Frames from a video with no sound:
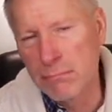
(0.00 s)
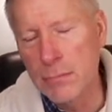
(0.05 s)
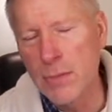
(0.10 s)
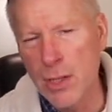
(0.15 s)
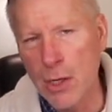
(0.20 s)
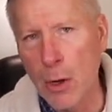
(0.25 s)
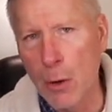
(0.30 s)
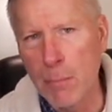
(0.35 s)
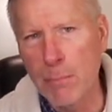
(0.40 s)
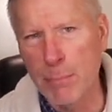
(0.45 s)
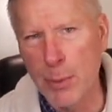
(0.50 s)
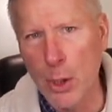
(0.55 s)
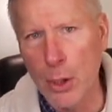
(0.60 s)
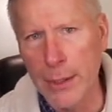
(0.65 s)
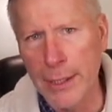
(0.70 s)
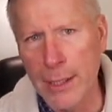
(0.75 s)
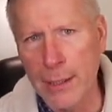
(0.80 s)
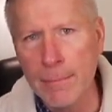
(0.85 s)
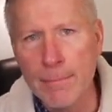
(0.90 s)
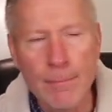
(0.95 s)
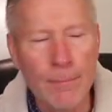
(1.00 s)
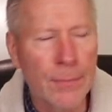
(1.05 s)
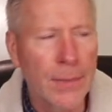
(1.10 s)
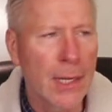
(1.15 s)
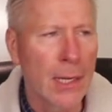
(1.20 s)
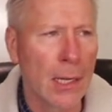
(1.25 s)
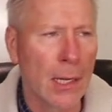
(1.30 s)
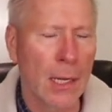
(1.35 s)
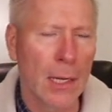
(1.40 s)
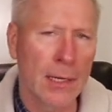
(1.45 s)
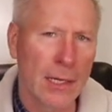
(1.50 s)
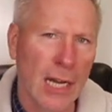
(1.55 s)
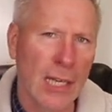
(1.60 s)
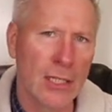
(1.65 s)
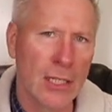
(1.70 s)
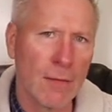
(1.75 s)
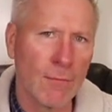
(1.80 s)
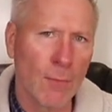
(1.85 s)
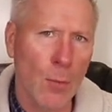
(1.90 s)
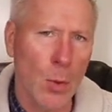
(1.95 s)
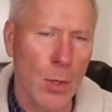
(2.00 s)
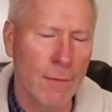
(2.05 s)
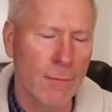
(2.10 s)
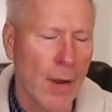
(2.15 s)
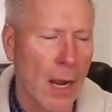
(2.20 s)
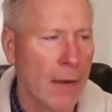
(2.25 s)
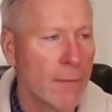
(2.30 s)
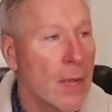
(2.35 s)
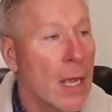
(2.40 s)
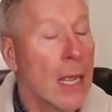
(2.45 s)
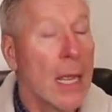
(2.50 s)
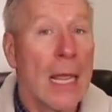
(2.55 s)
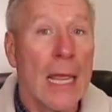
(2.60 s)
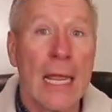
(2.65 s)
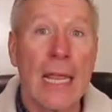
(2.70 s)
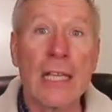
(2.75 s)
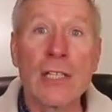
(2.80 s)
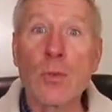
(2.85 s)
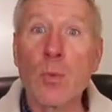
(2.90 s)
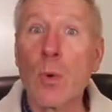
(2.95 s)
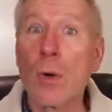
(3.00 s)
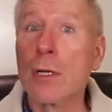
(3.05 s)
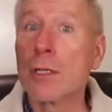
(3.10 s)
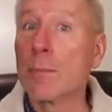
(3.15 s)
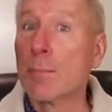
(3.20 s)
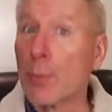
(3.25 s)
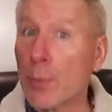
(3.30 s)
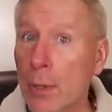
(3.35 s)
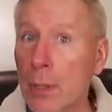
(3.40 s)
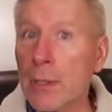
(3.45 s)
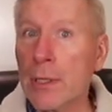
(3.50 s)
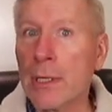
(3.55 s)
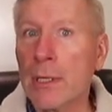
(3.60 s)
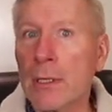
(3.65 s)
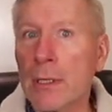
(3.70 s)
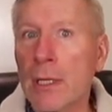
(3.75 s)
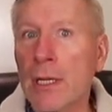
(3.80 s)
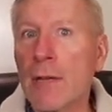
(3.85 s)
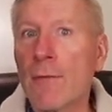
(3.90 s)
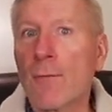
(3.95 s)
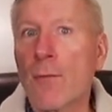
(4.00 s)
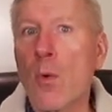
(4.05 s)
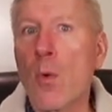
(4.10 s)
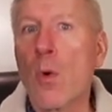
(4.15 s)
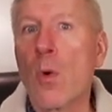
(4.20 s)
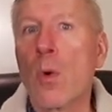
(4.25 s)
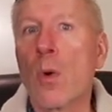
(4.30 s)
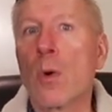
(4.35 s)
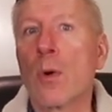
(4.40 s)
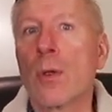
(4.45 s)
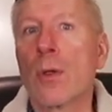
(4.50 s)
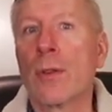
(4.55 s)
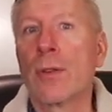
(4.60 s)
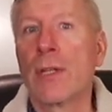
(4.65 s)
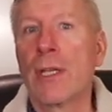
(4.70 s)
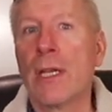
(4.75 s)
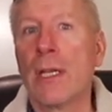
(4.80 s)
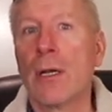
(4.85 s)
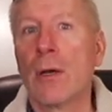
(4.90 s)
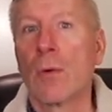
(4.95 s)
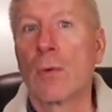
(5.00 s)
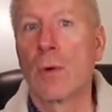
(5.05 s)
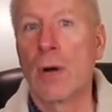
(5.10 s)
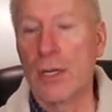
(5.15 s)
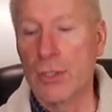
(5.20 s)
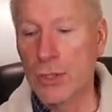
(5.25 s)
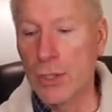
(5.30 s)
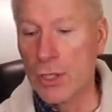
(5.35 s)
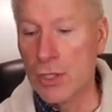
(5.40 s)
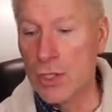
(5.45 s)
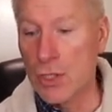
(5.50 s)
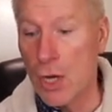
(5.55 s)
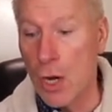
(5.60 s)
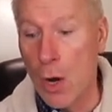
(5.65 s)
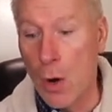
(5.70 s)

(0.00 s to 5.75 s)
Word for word: You know, Berlin. 1945. Uh, it's worked brilliantly for the Russians